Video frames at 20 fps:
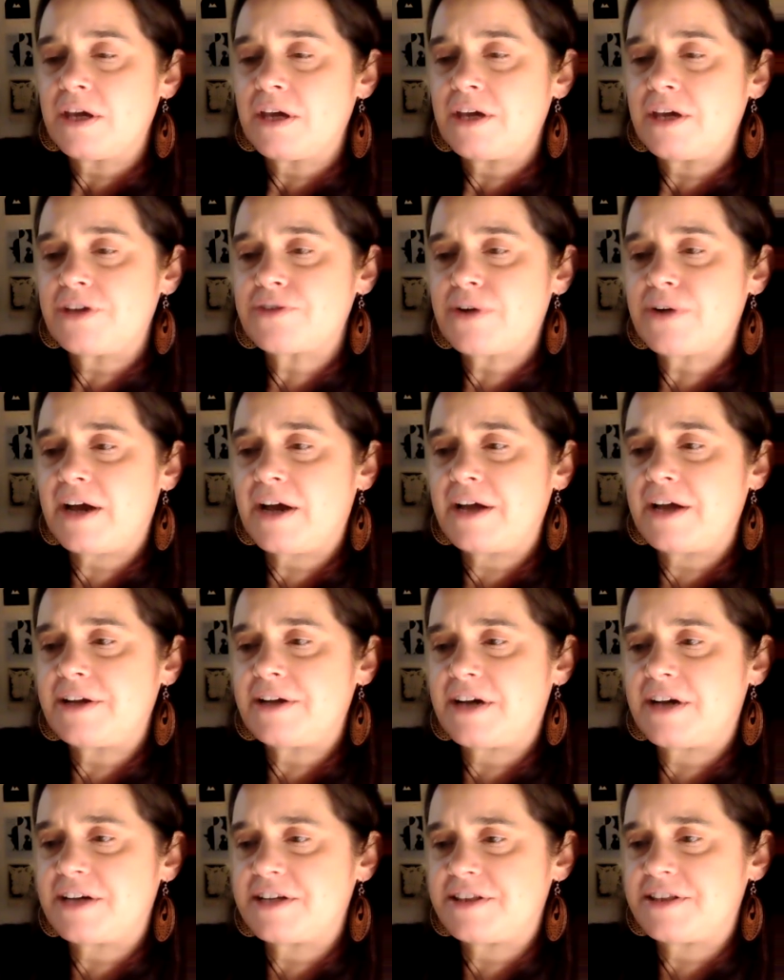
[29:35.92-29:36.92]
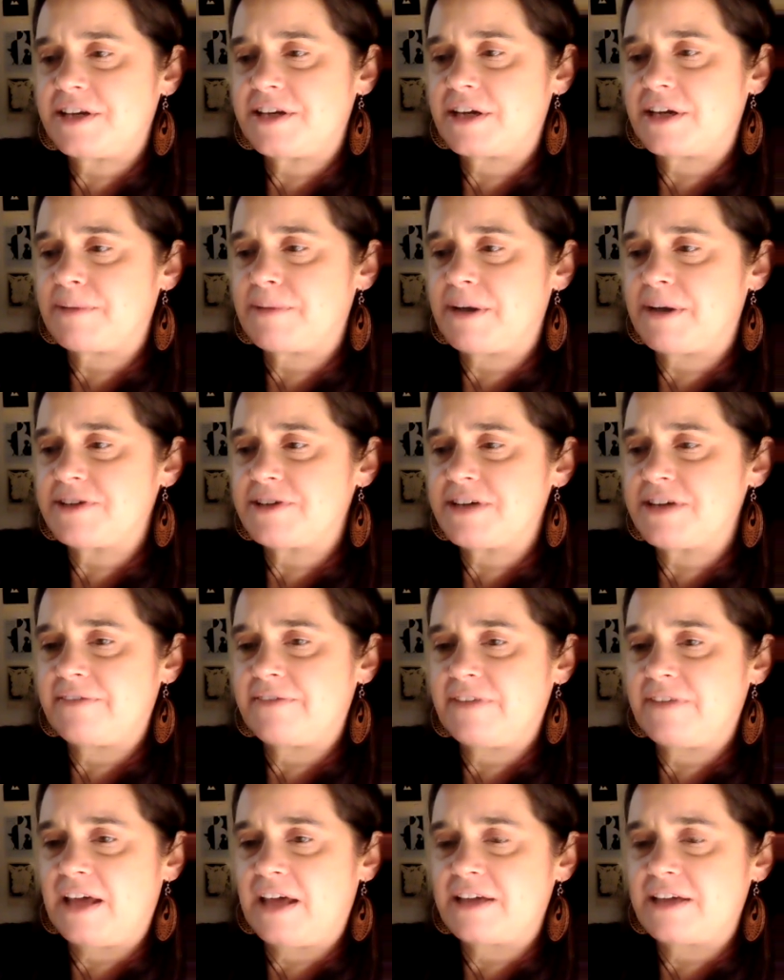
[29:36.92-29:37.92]
He tried not to think about Ted,
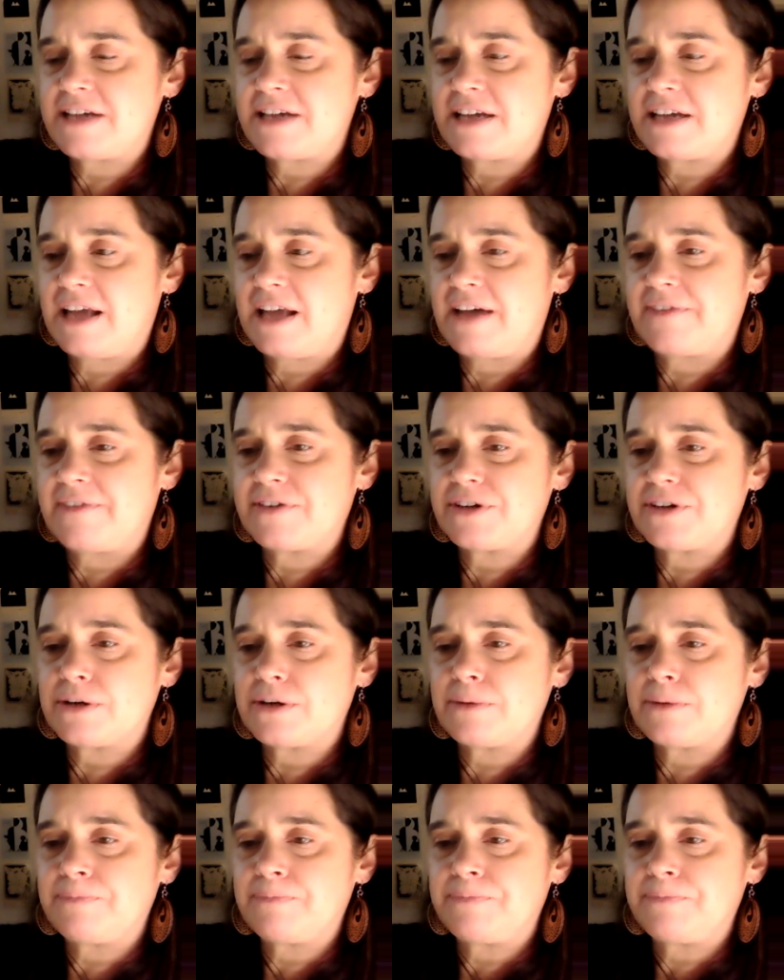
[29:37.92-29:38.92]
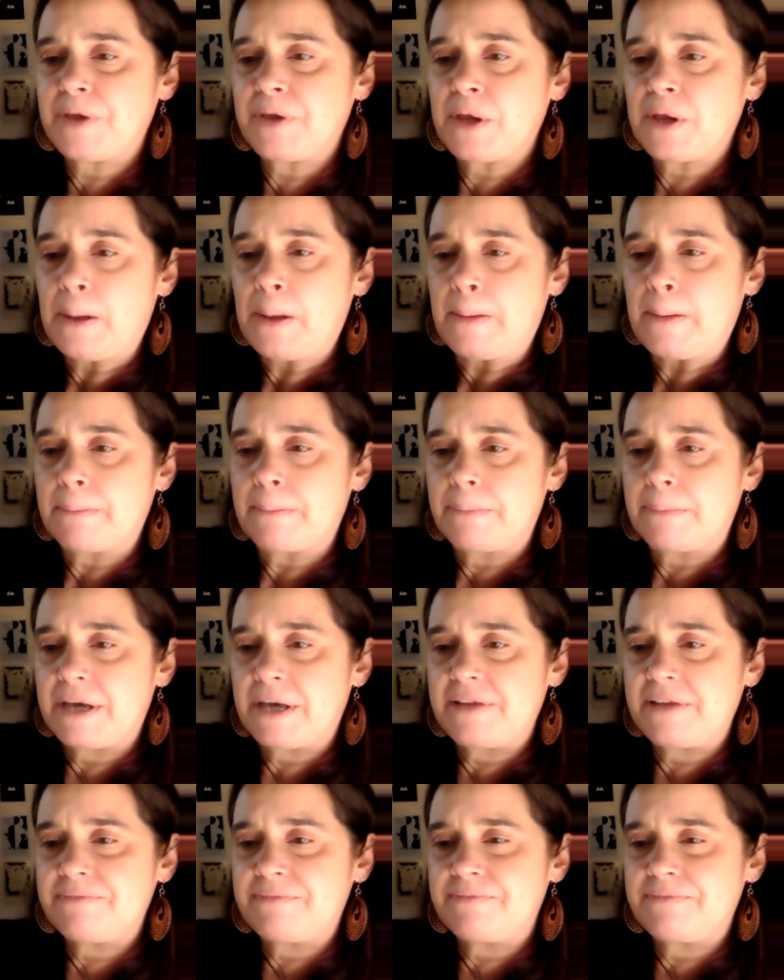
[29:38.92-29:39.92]
Ted Lavender,
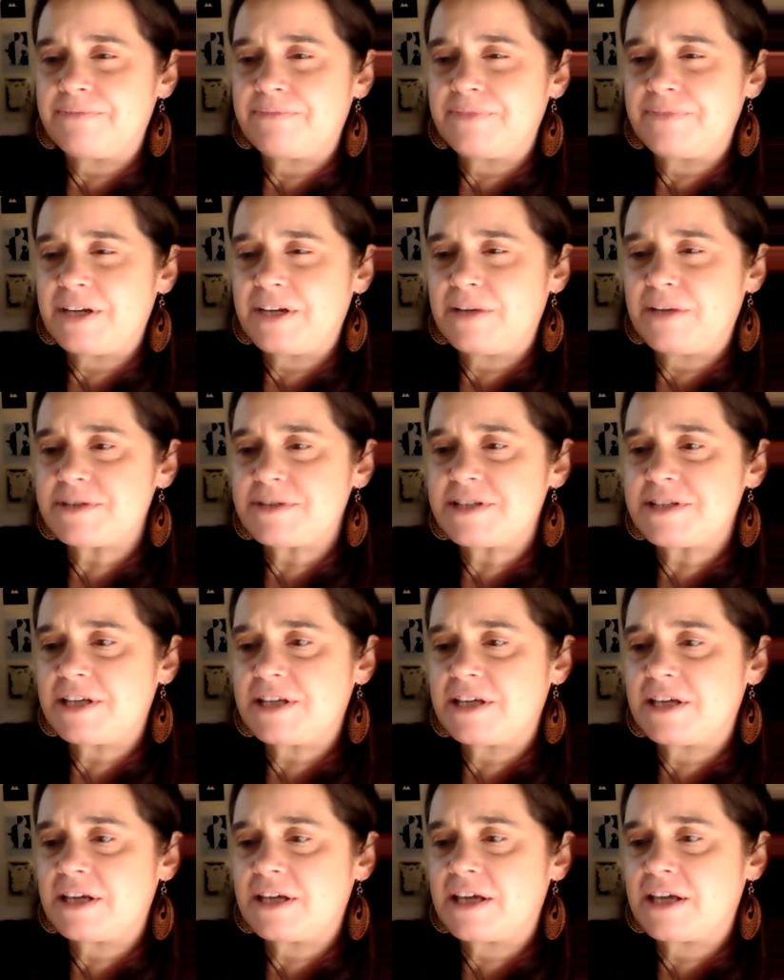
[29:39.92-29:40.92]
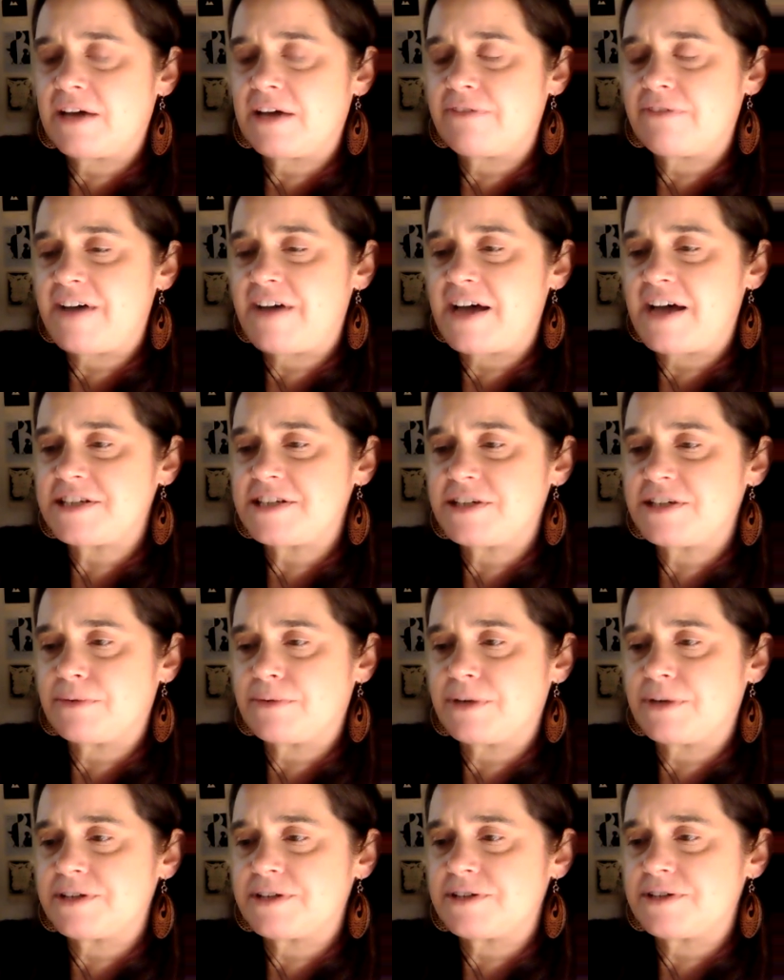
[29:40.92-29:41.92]
but then he was thinking how fast it
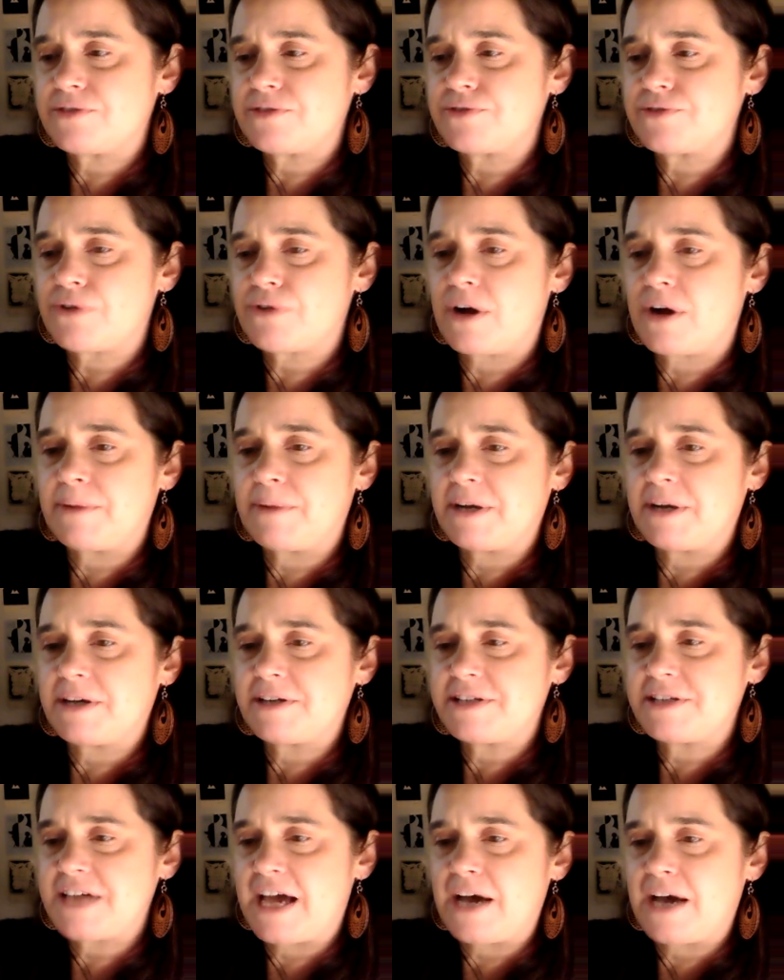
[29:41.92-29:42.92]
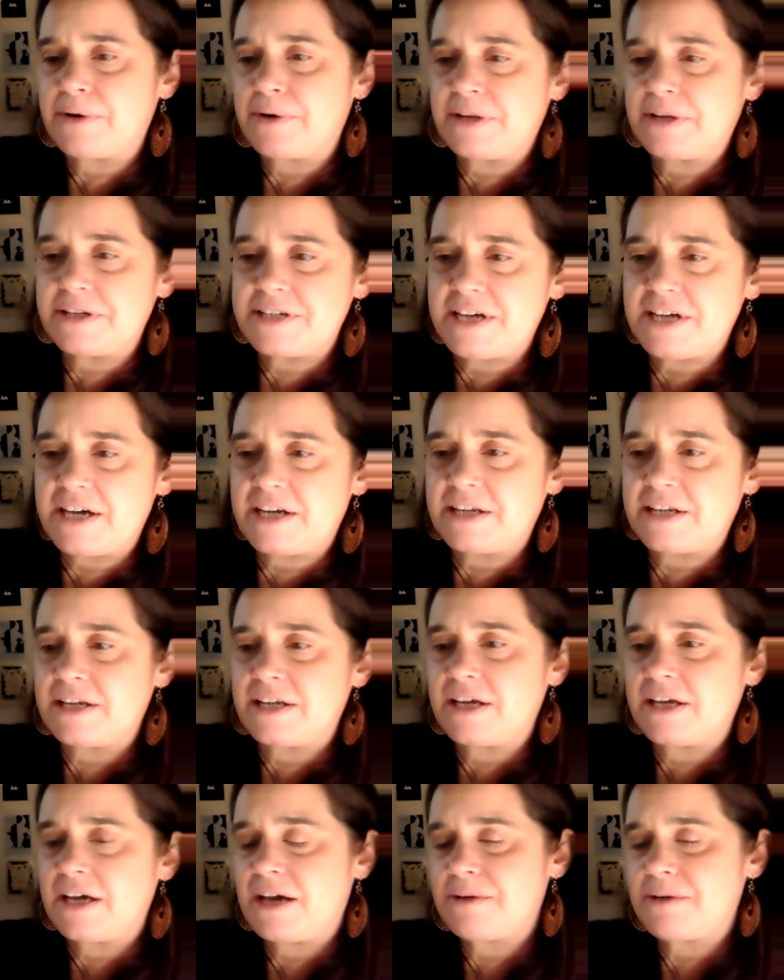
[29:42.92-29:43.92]
was no drama, down and dead, and
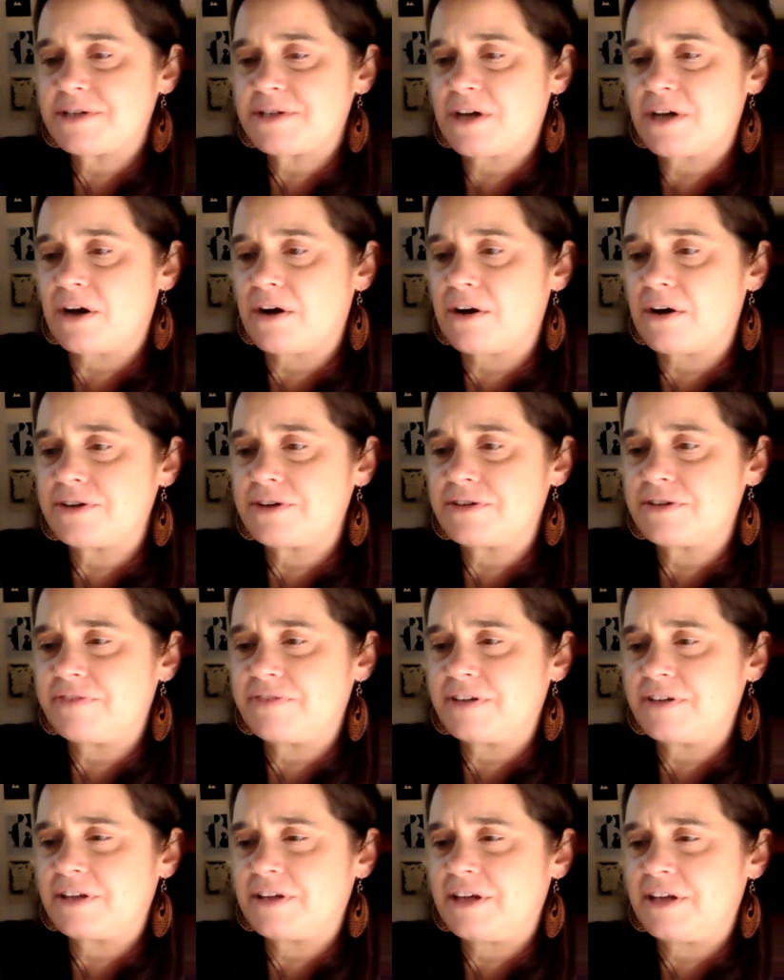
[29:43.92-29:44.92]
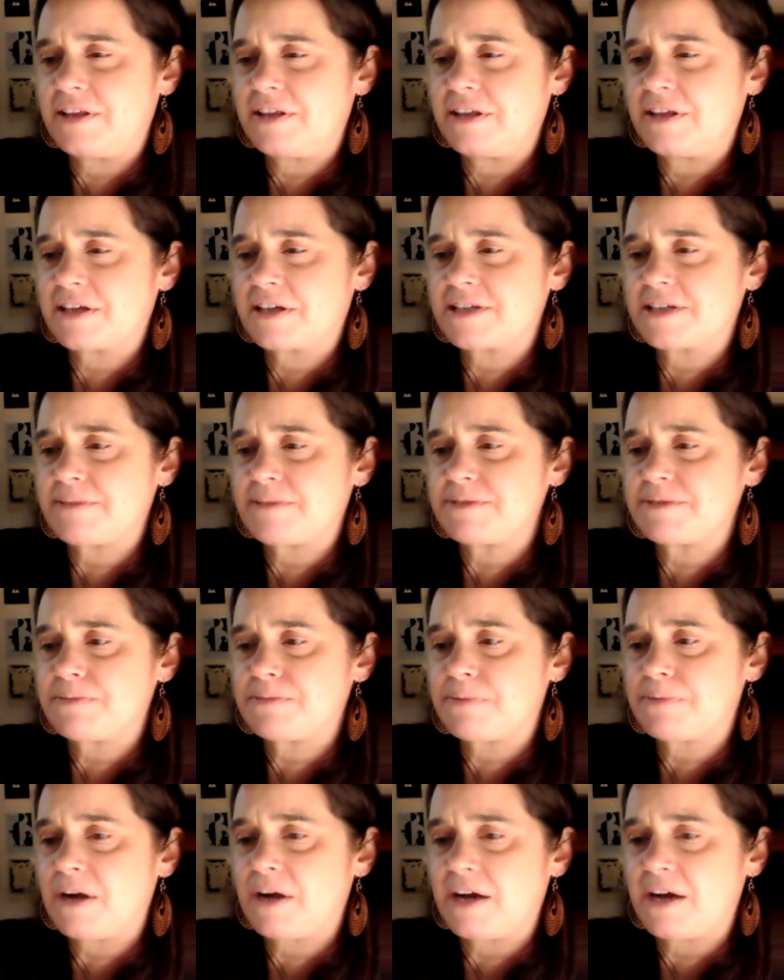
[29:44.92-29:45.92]
that was hard to feel anything except
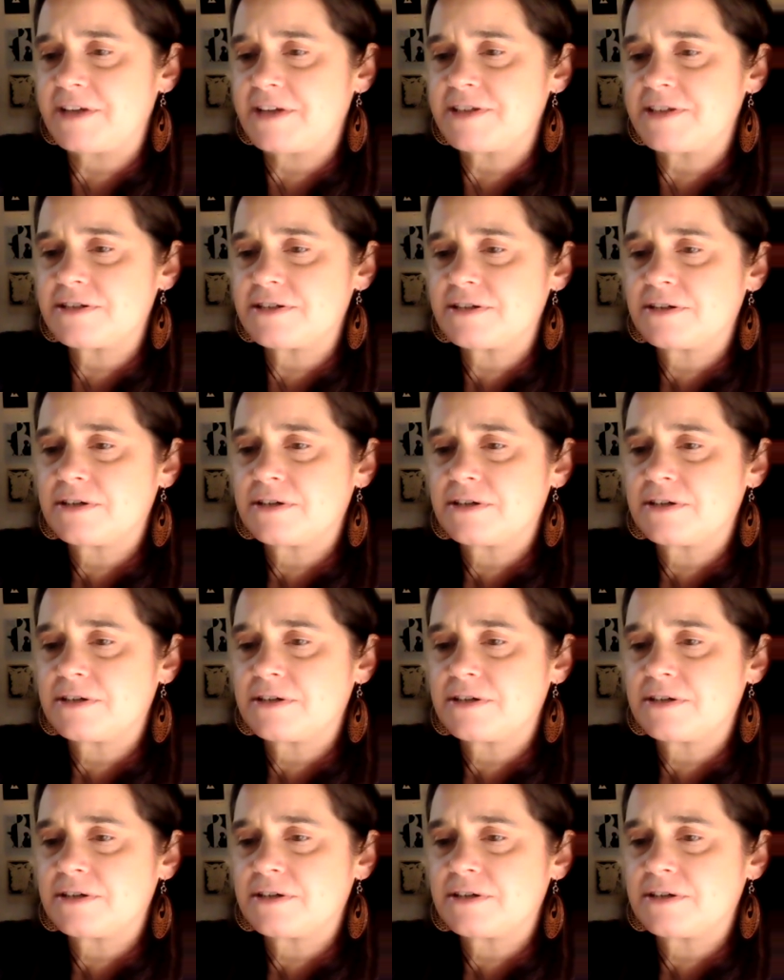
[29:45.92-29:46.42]
surprise.